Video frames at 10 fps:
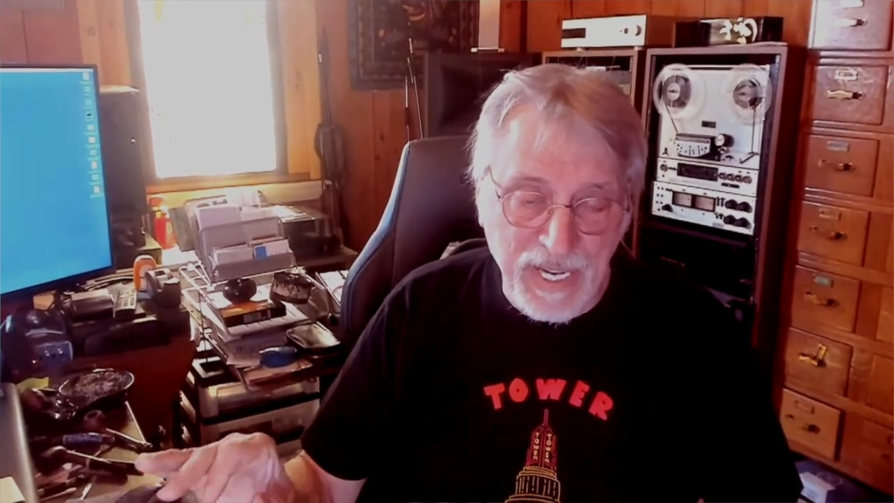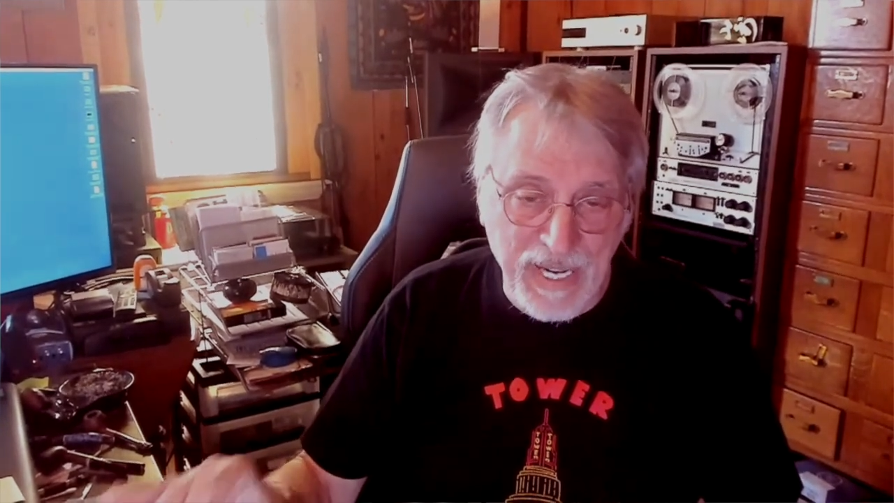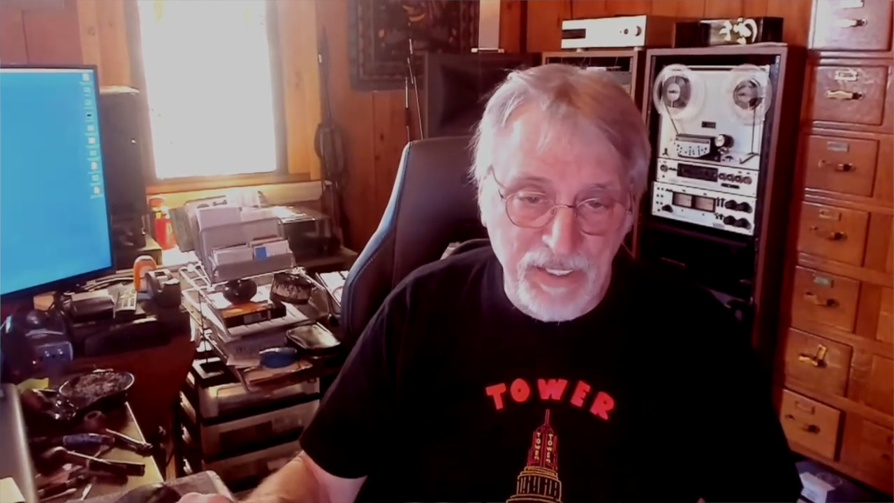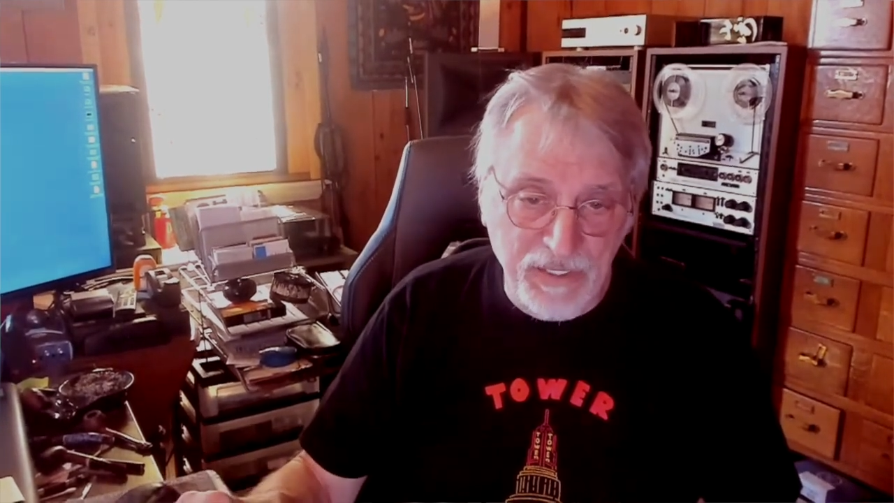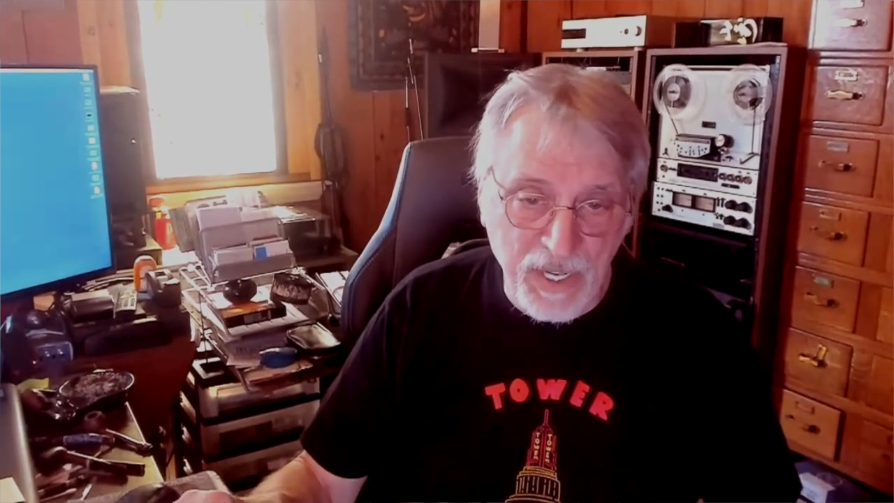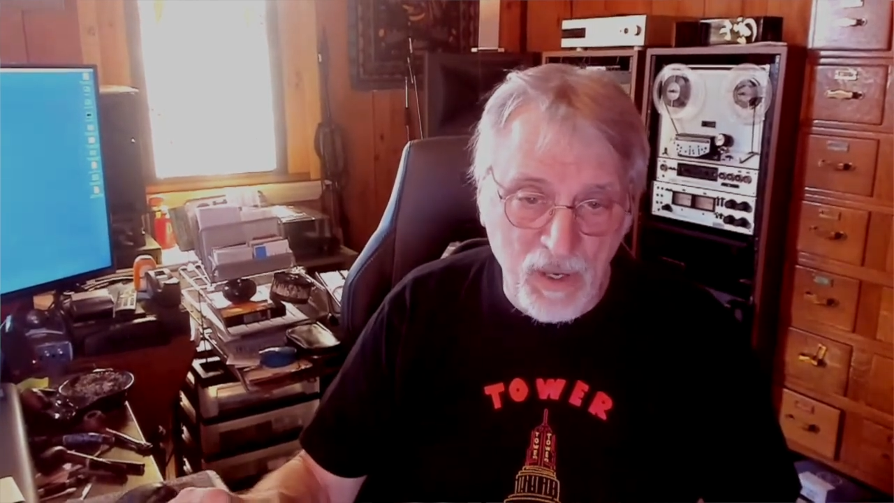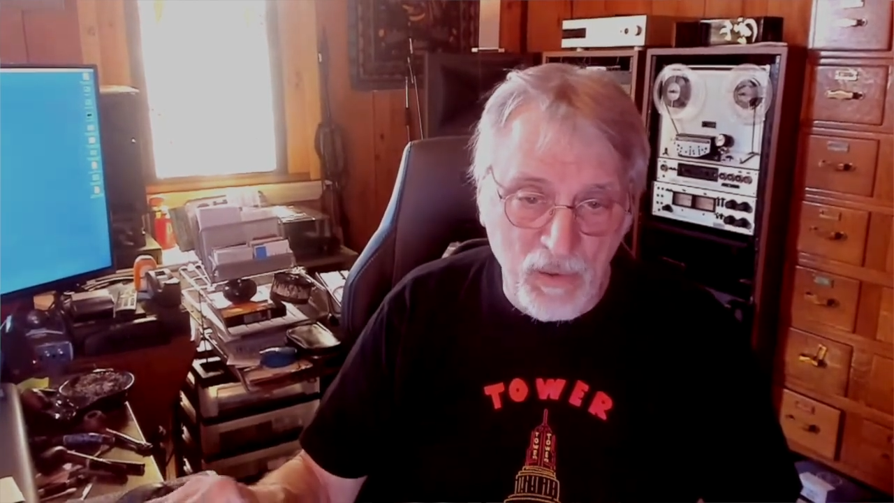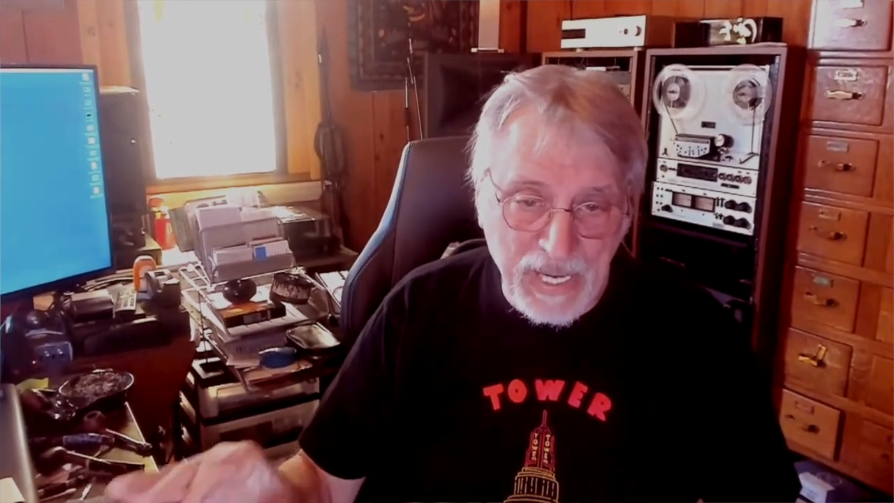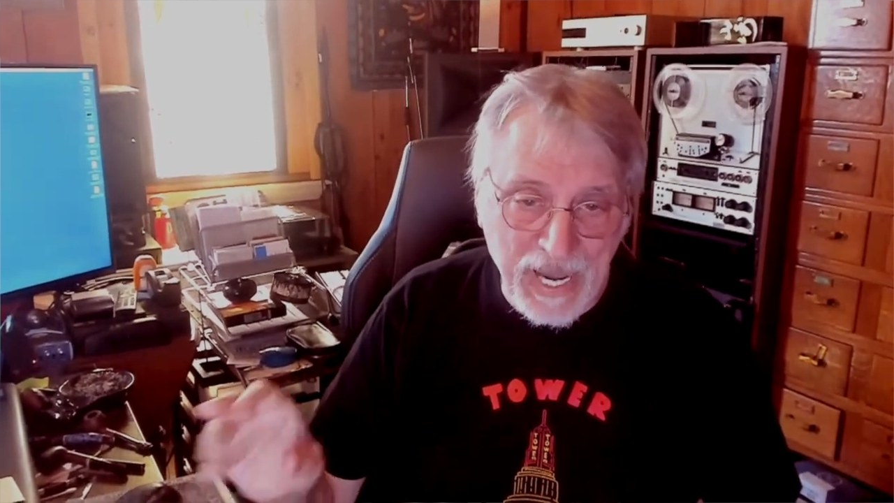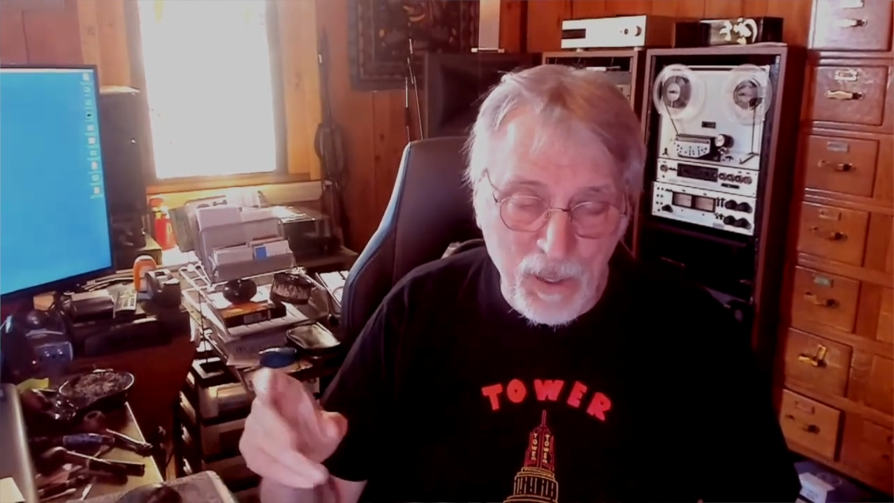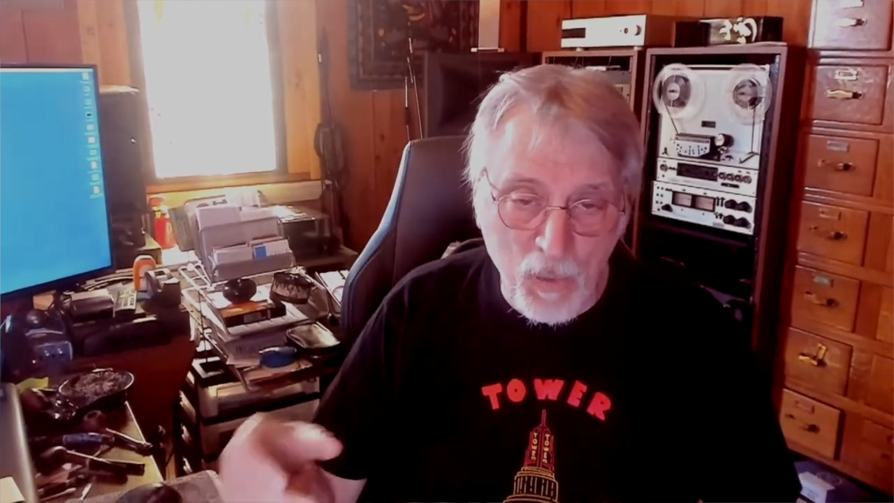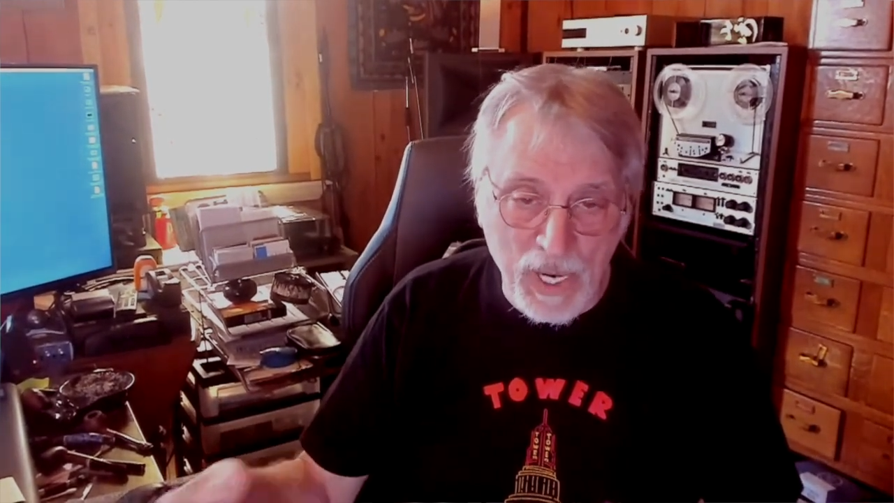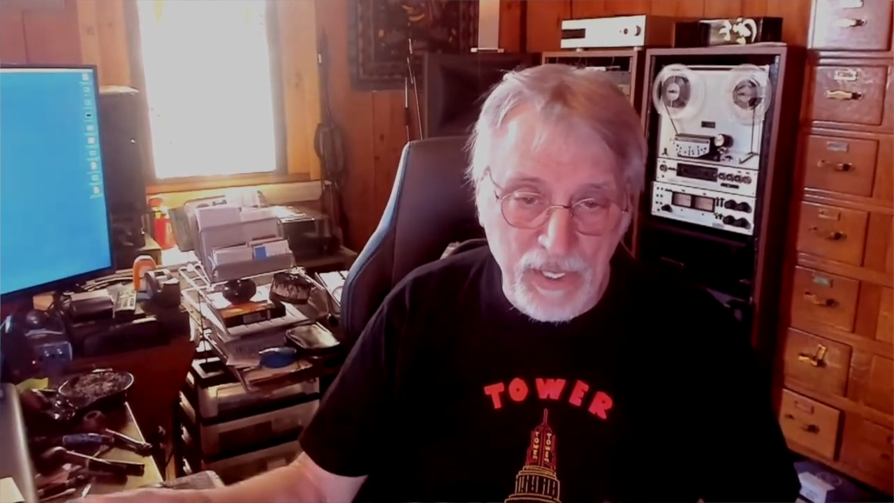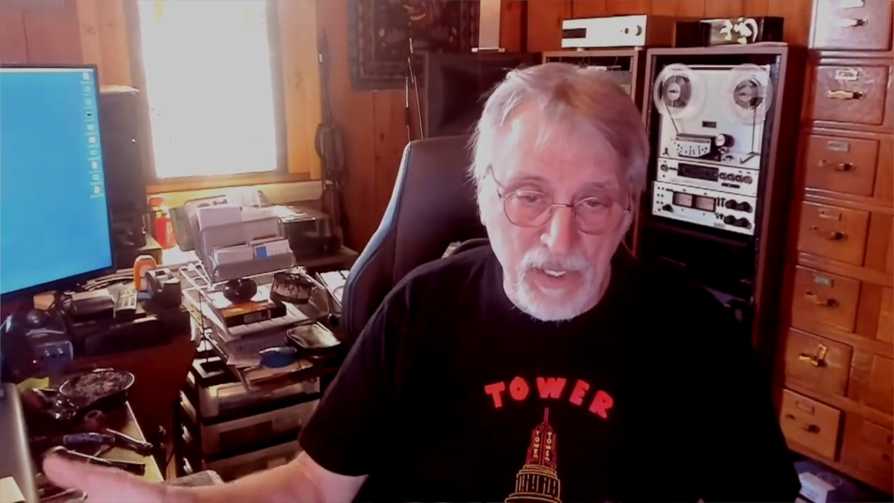on its own. I want to